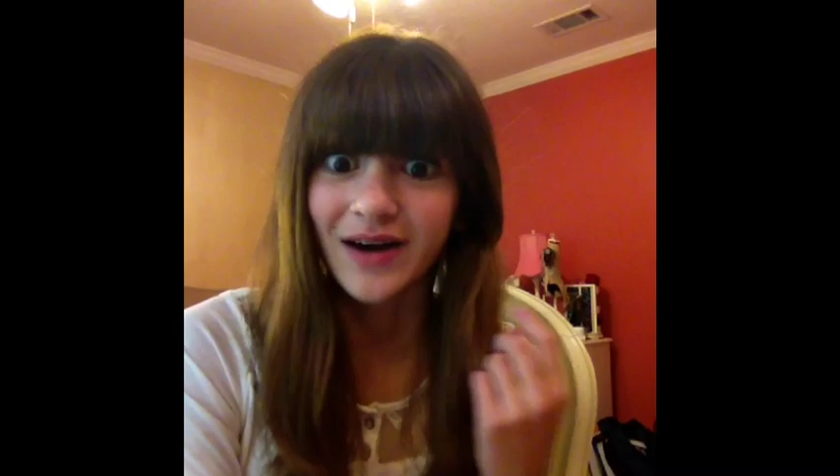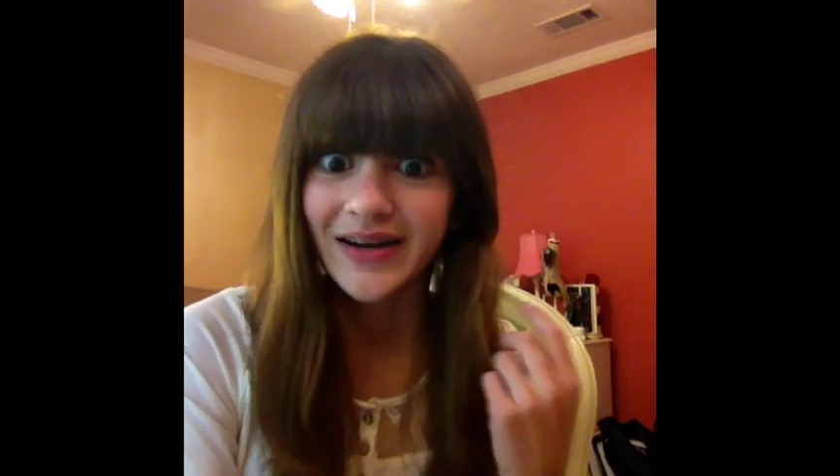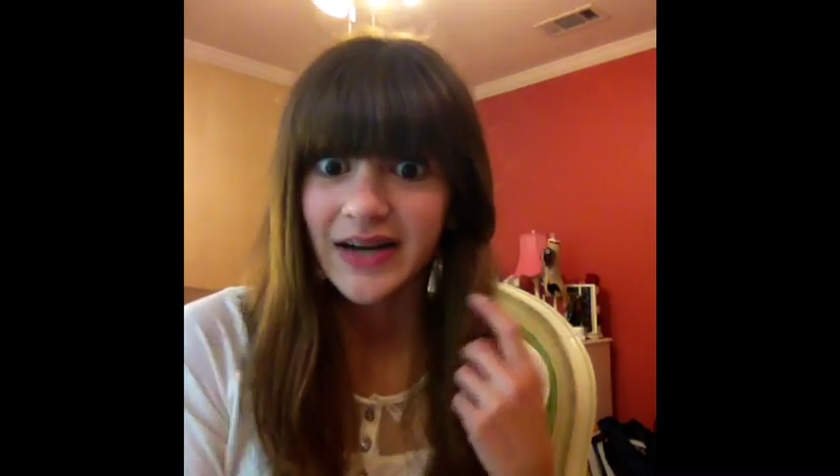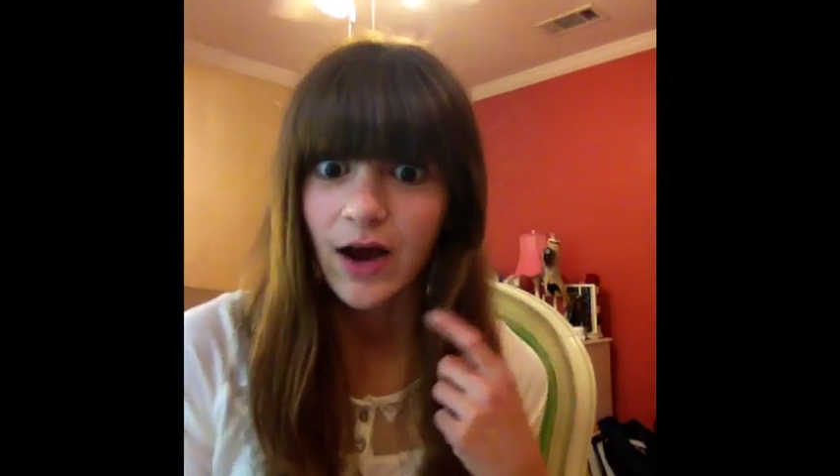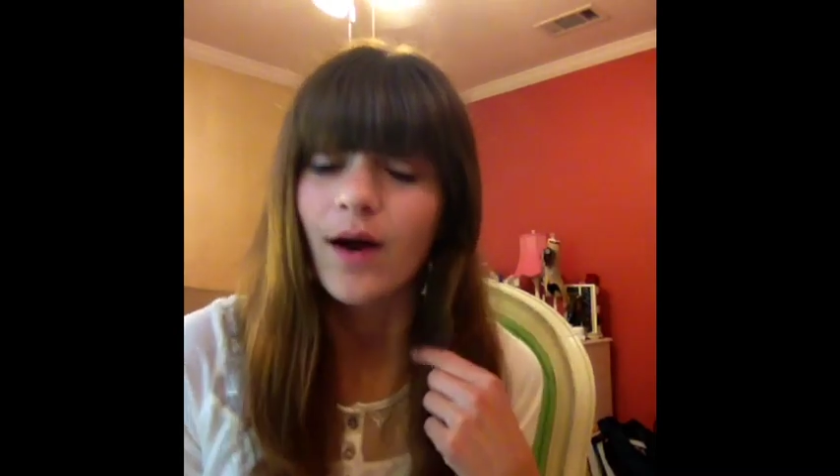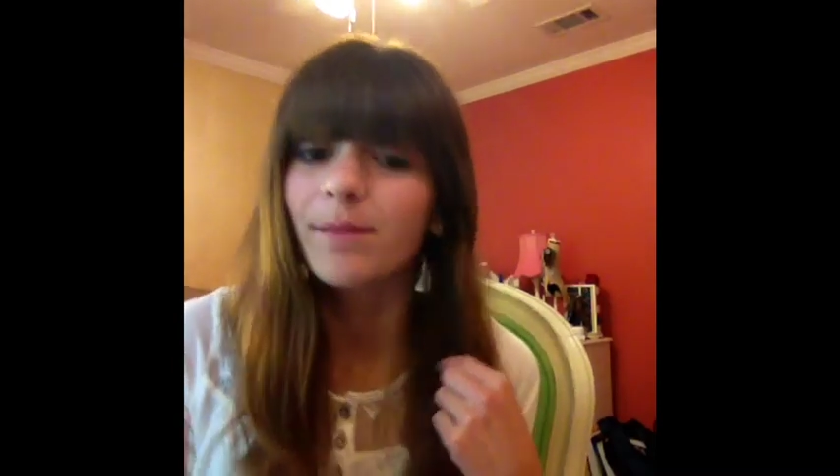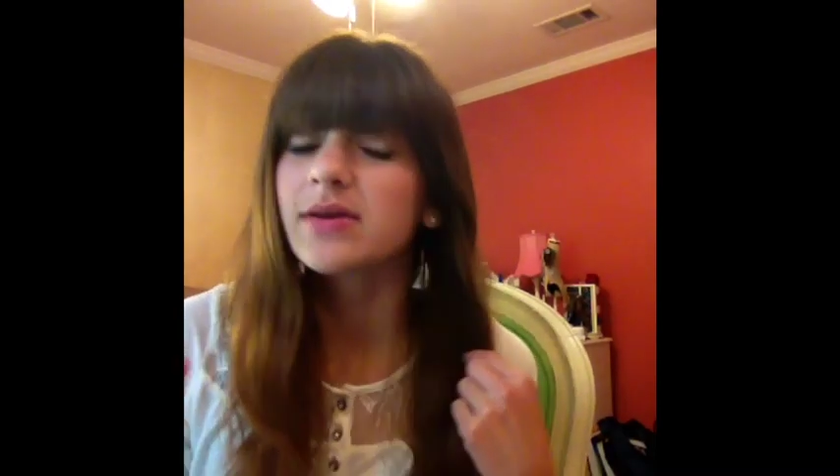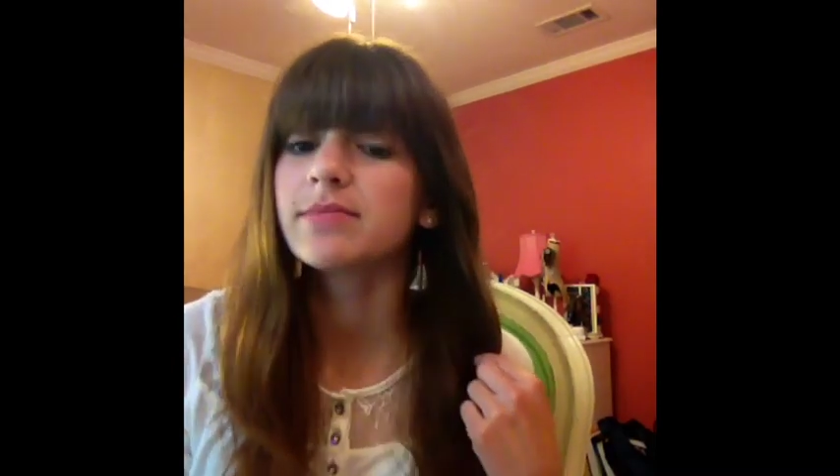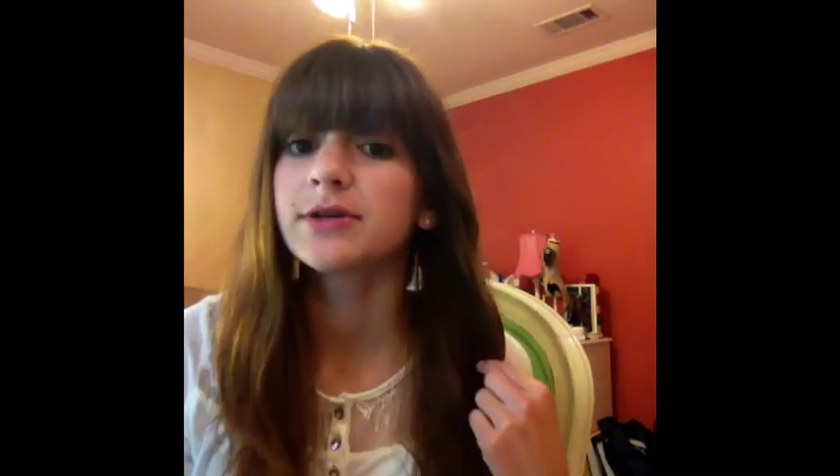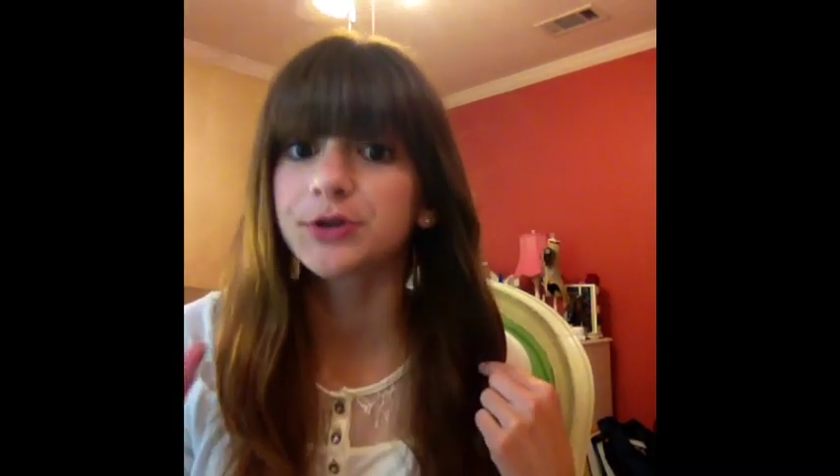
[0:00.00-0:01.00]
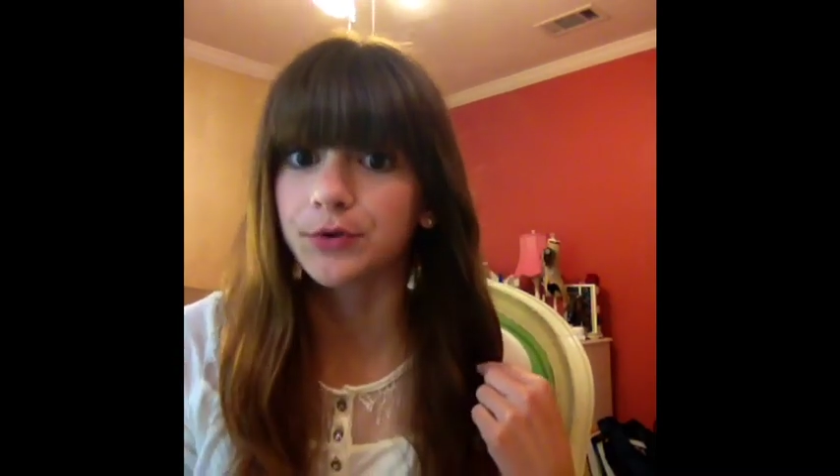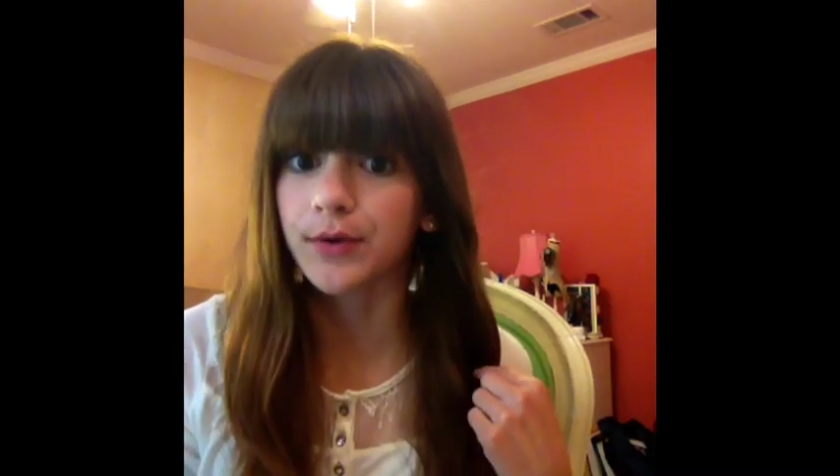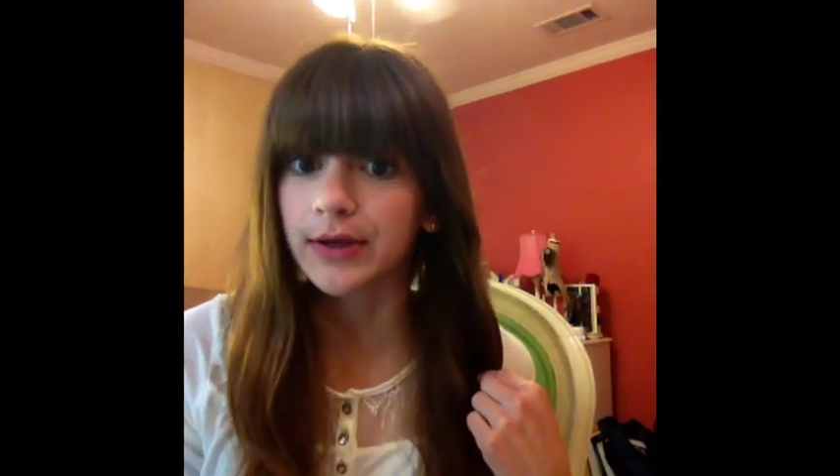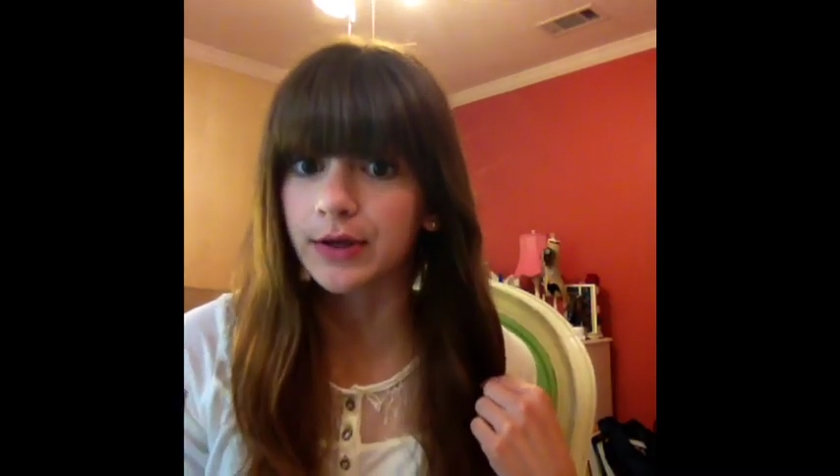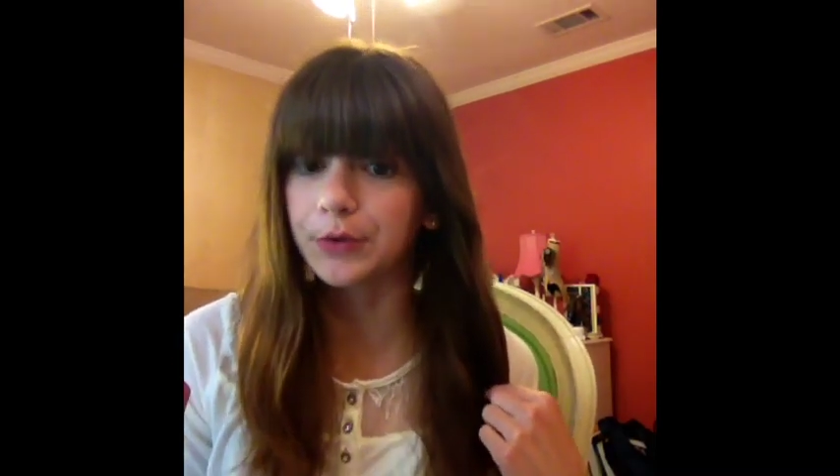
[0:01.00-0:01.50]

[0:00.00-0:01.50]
right now I'm going to be showing